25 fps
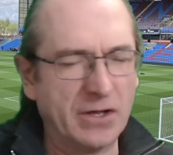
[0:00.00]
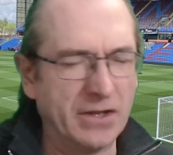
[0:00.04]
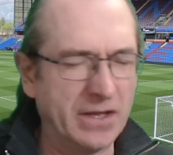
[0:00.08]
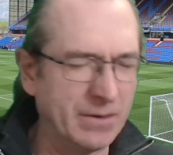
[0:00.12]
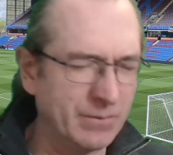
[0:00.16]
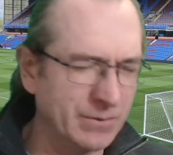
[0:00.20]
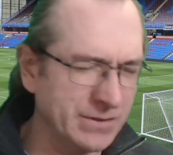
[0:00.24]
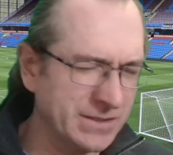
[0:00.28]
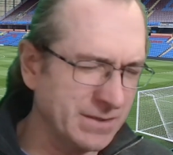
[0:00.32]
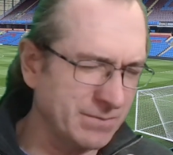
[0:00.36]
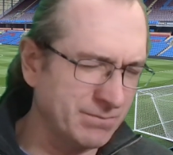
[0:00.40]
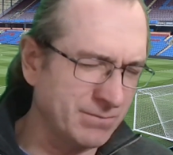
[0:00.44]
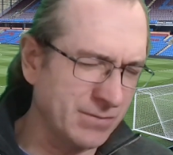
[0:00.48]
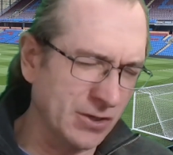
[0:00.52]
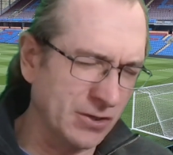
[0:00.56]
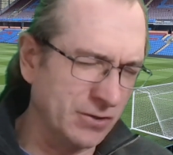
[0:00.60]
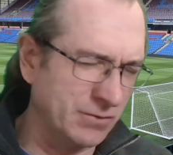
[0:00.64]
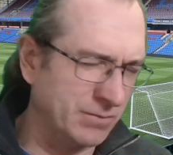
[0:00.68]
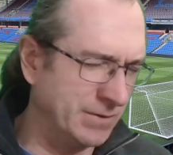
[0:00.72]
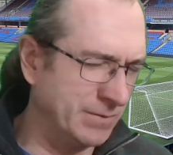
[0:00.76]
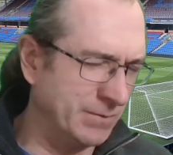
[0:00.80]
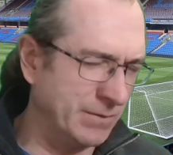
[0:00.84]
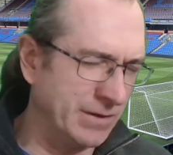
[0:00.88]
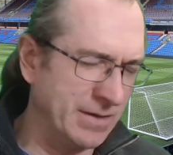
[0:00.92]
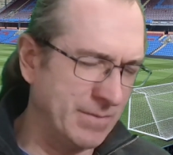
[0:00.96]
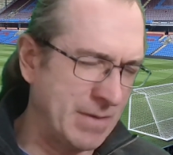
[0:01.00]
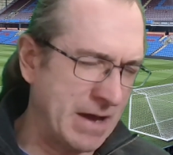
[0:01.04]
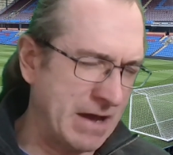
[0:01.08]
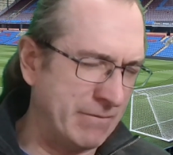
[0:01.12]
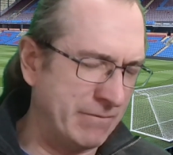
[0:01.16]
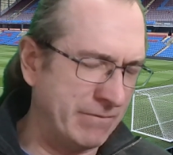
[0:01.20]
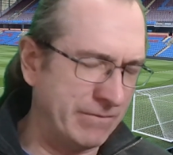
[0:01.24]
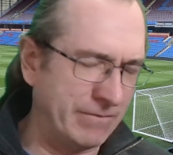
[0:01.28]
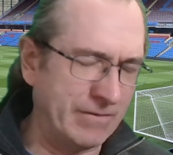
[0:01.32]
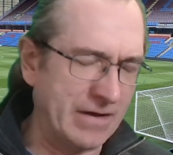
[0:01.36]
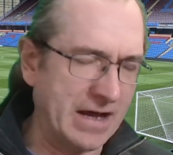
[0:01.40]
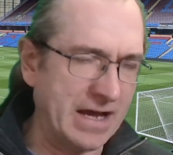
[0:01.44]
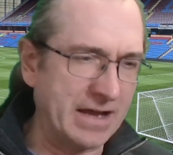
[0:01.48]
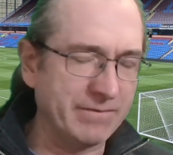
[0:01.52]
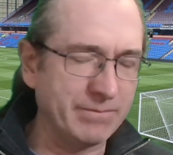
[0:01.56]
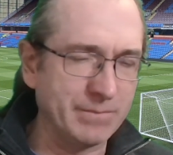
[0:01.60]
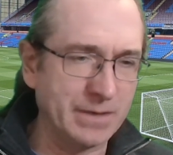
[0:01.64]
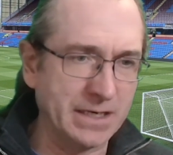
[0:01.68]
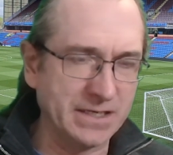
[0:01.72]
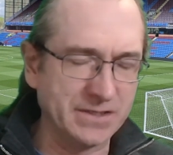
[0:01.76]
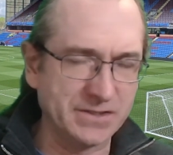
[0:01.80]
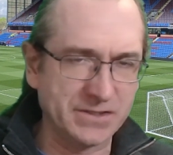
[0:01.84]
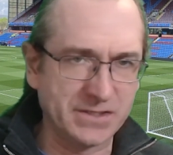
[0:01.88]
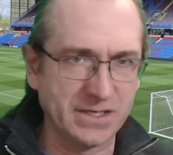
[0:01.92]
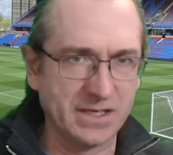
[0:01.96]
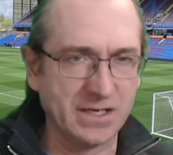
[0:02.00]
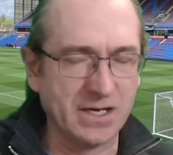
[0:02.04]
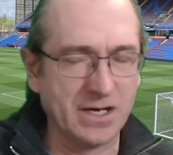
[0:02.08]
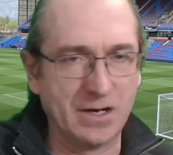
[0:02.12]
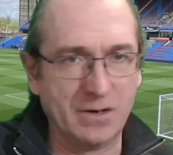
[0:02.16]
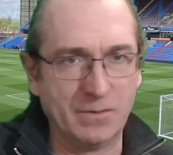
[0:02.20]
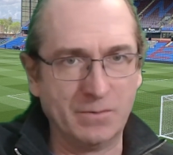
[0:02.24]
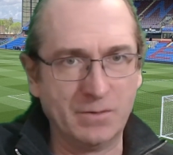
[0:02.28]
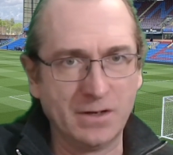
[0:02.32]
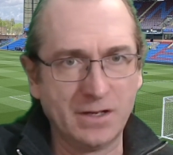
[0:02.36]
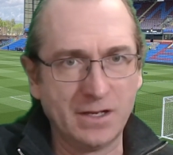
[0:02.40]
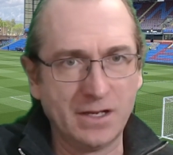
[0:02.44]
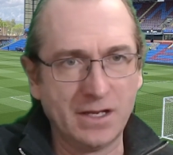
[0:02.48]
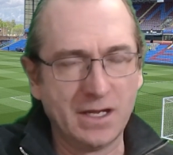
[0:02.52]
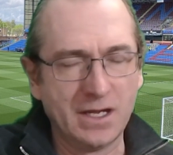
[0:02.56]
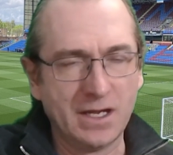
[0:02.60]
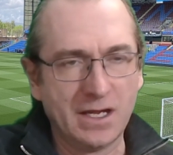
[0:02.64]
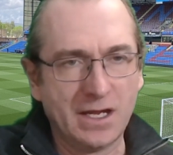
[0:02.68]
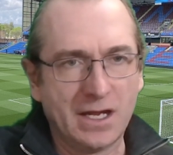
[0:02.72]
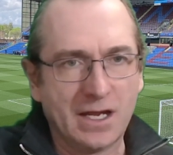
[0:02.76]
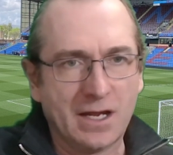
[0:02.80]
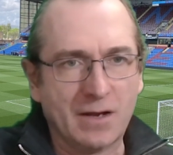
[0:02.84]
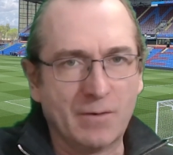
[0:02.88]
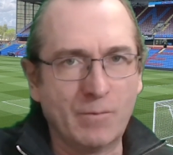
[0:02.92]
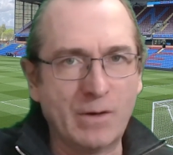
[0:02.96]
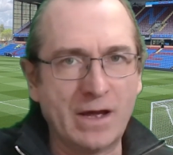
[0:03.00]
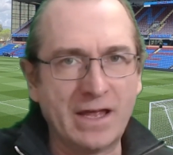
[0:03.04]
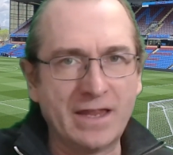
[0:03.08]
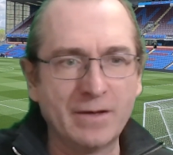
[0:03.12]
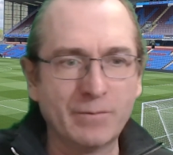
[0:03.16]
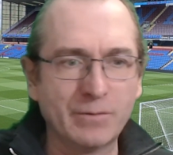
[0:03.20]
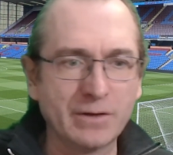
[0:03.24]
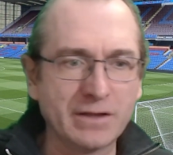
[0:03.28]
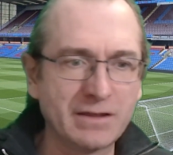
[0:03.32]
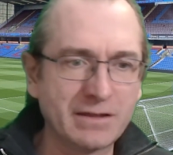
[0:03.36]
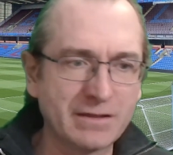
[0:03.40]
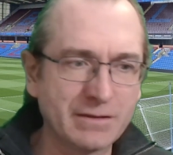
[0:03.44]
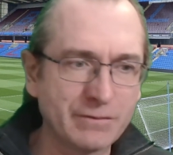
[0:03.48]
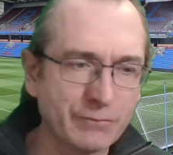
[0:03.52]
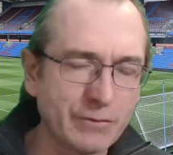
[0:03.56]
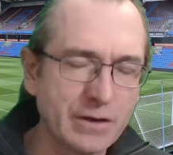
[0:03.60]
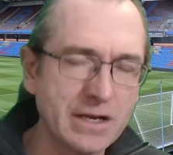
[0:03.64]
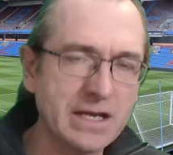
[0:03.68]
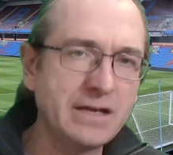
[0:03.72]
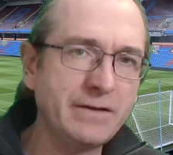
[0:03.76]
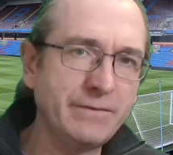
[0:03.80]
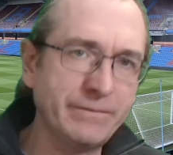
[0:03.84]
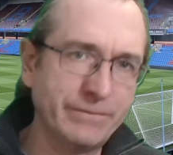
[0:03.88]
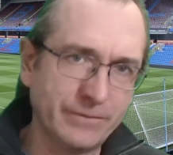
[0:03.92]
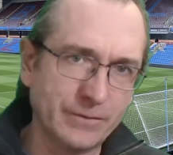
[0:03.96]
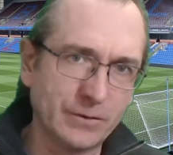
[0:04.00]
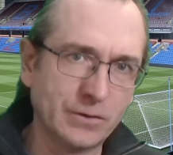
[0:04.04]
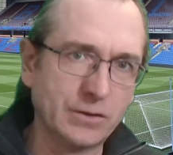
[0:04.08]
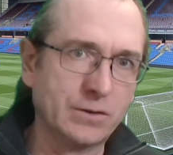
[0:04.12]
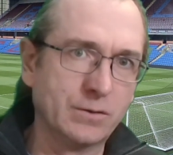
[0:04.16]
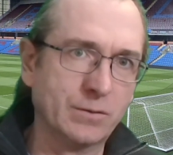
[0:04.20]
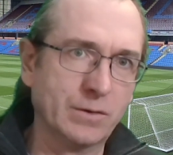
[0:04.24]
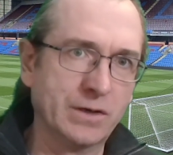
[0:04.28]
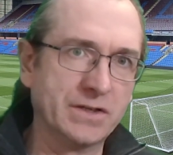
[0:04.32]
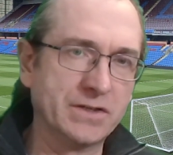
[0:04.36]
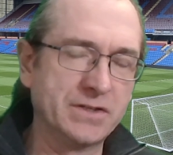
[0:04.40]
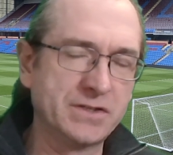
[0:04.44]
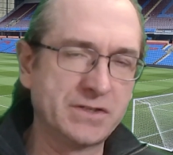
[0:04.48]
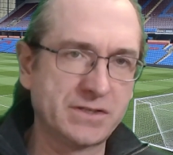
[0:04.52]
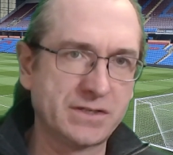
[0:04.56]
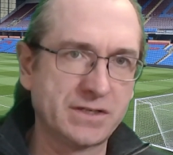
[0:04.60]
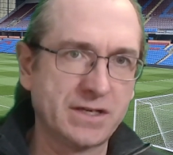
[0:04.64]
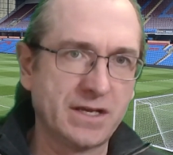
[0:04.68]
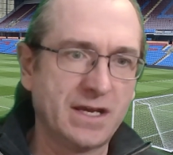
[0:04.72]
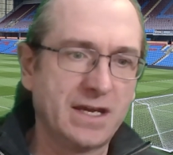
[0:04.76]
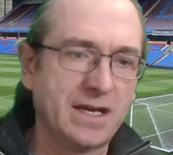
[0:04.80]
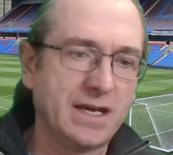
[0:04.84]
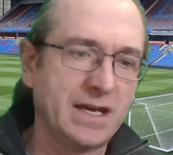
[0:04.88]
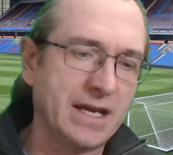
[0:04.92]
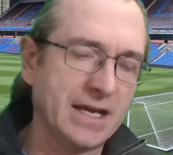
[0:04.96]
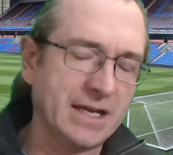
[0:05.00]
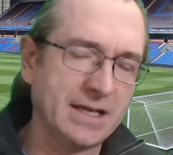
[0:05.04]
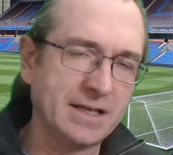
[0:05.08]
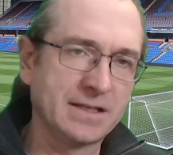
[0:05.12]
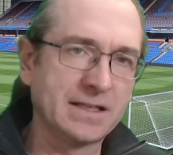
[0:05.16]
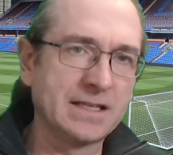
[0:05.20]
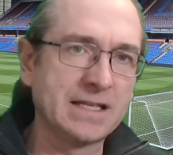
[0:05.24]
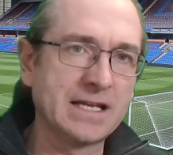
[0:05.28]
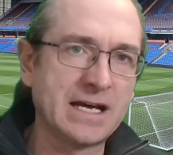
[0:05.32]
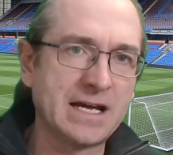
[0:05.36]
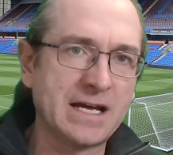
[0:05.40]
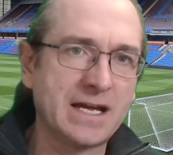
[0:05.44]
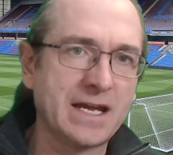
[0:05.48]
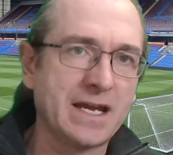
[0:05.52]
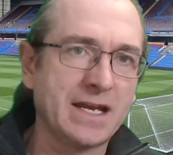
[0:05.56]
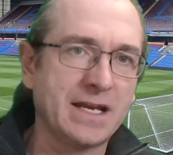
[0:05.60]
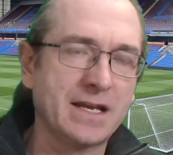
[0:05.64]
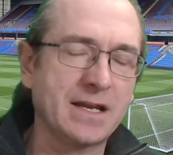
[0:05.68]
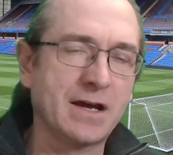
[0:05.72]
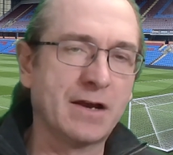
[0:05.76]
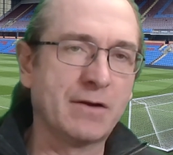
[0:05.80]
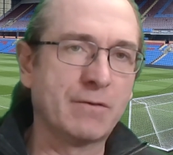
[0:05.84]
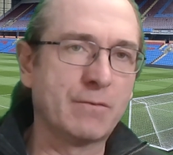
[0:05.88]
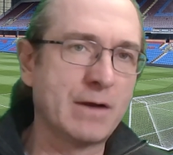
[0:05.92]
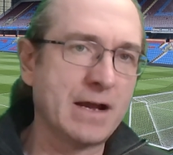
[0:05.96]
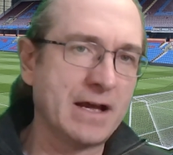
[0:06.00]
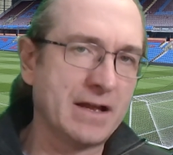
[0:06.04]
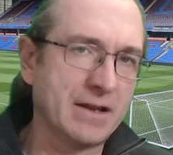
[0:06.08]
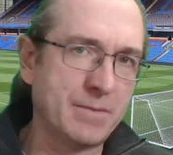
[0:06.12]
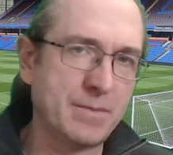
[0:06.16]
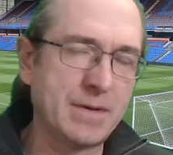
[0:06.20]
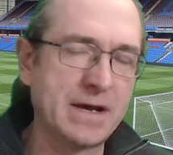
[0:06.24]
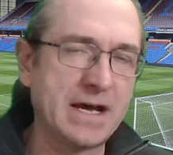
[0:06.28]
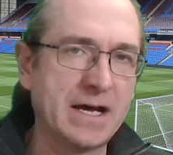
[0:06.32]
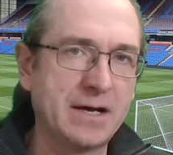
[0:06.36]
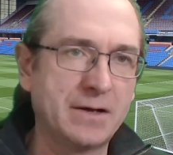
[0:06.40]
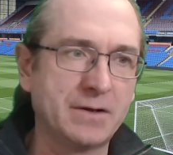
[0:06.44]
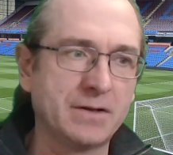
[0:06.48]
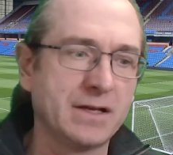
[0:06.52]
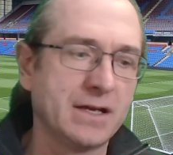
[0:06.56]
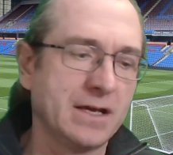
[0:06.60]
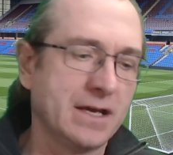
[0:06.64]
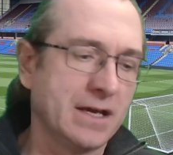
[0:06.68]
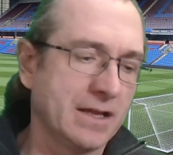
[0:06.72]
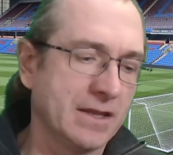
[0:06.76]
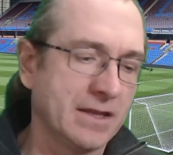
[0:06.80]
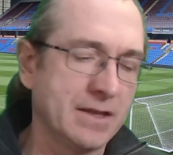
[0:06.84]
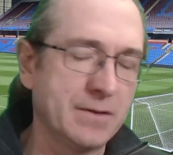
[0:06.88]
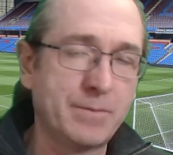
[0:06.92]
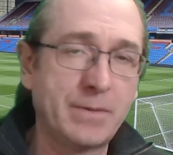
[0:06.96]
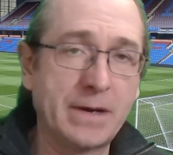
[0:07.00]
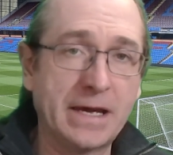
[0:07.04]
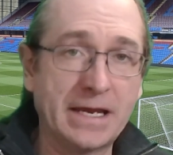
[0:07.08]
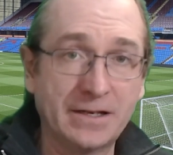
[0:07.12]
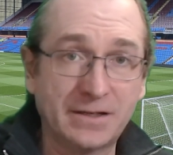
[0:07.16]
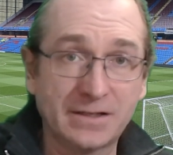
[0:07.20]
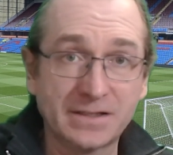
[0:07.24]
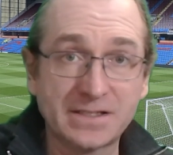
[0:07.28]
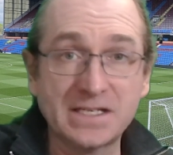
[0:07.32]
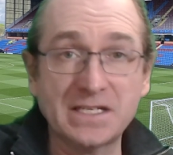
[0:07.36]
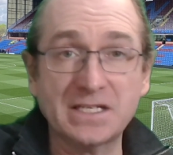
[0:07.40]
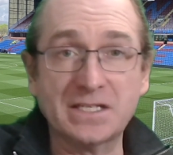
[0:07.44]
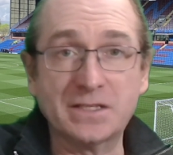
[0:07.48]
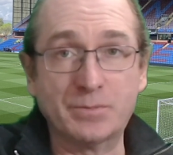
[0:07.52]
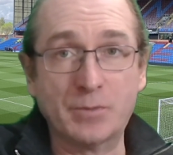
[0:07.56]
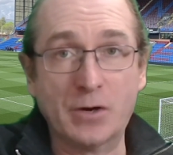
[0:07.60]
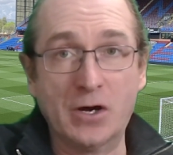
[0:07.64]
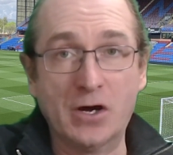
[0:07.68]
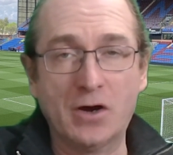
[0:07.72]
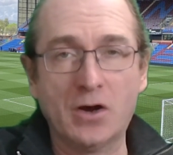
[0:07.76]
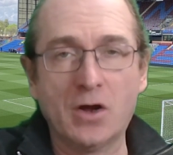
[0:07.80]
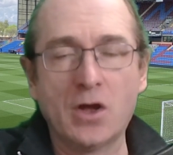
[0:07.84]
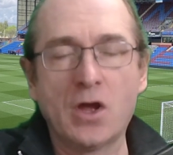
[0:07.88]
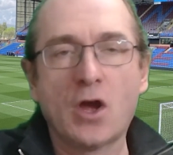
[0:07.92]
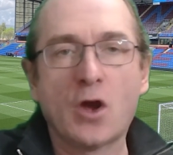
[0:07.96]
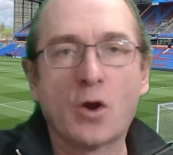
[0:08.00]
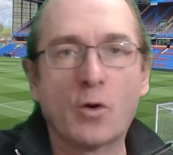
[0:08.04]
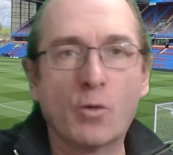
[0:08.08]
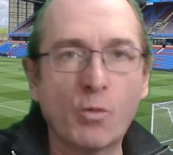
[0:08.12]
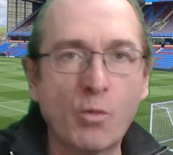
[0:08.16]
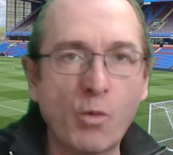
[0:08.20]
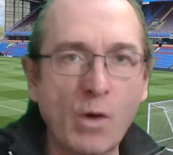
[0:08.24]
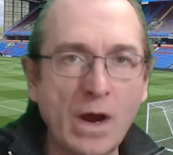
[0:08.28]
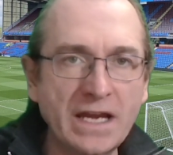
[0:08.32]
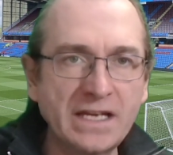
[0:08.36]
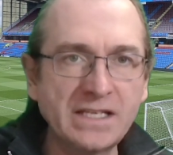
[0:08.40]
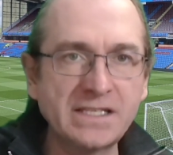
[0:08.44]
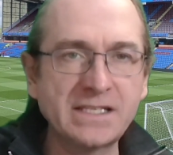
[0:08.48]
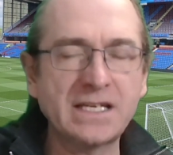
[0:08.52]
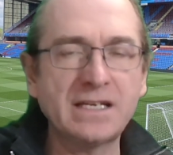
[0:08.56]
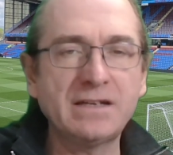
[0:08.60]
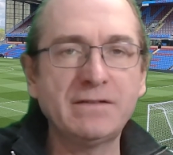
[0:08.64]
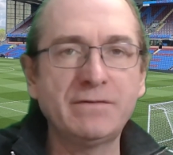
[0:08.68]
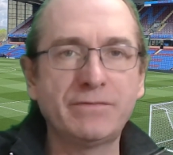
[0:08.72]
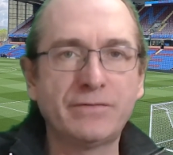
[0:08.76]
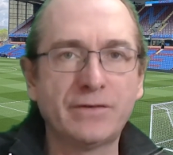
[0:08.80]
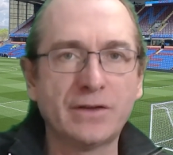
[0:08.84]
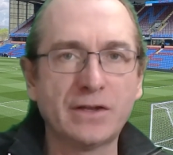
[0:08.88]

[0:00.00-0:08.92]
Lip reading: There was a moment with about 5 minutes to go where there were 3 forwards in a line around about the penalty spot waiting for the